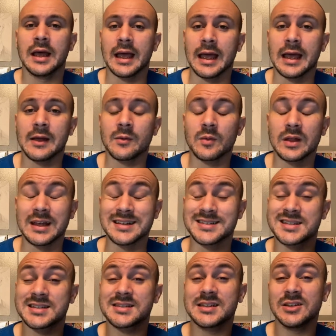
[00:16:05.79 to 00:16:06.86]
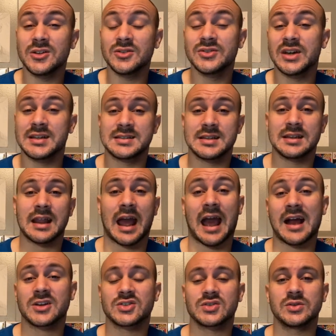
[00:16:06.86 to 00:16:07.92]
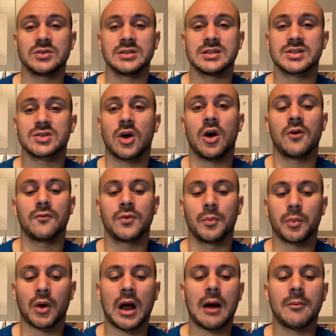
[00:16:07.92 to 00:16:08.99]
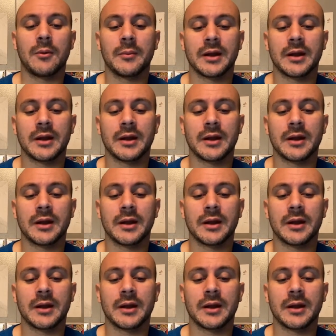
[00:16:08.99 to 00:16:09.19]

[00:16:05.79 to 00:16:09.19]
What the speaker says: and it still doesn't actually solve the problem.